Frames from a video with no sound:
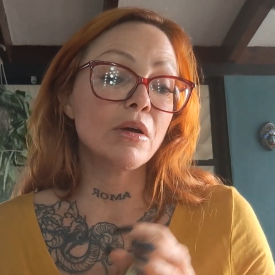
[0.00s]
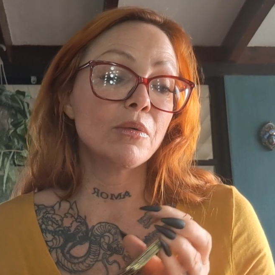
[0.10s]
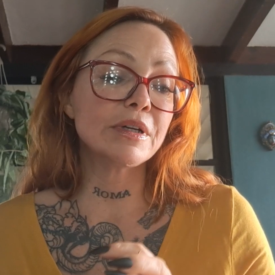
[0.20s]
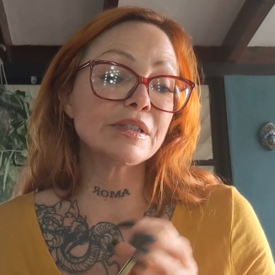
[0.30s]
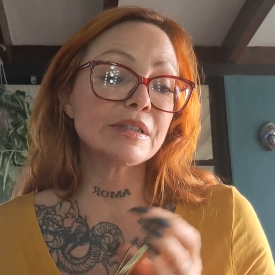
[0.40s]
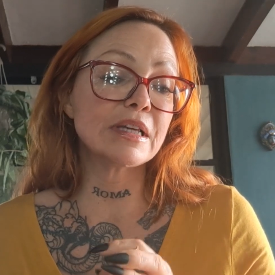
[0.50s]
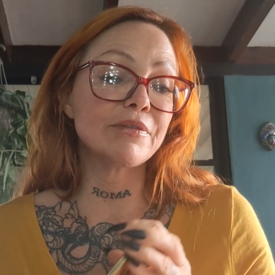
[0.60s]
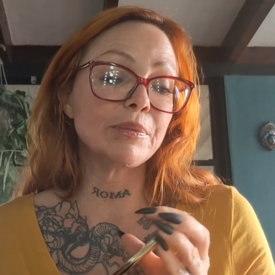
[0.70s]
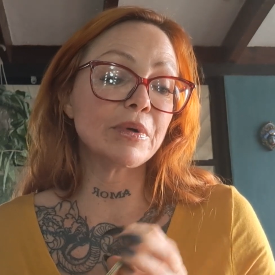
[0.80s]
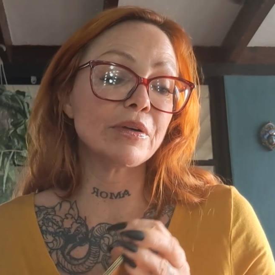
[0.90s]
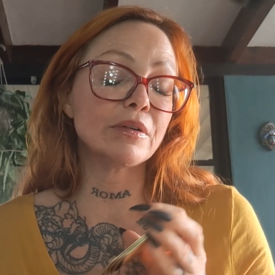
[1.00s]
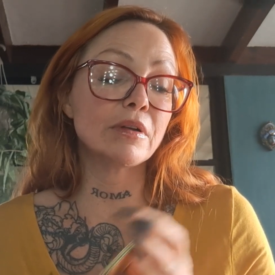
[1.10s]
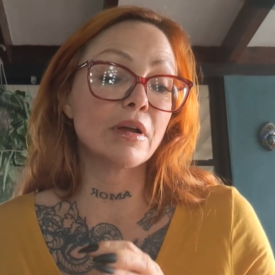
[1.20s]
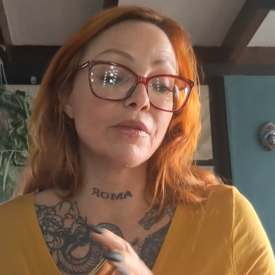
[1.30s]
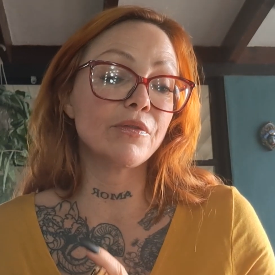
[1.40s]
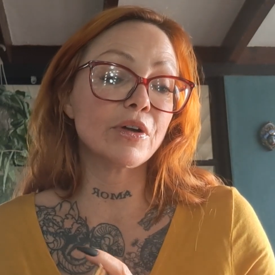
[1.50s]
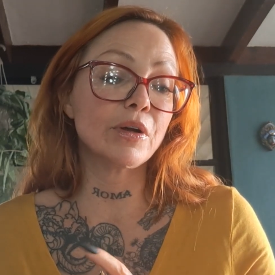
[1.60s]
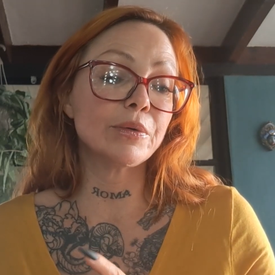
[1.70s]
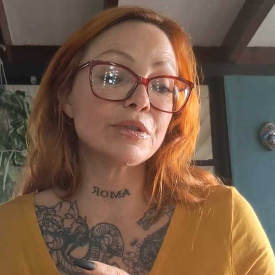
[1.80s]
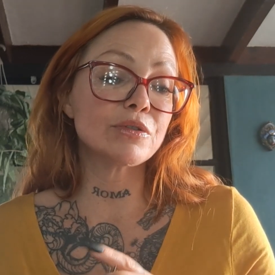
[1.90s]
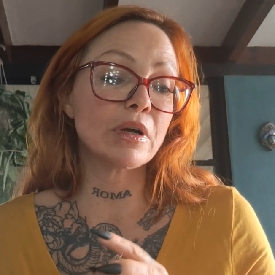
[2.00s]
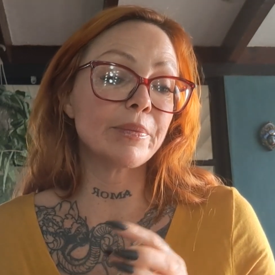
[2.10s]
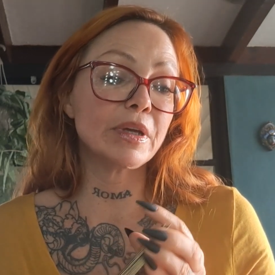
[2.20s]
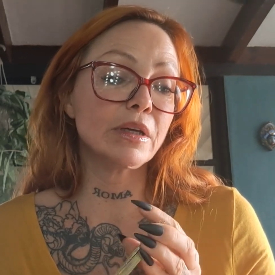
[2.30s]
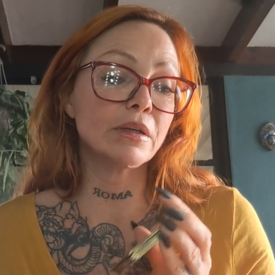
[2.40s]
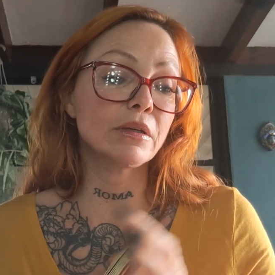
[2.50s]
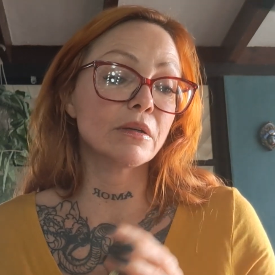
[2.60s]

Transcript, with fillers: What is this heavy burden Virgo is dropping?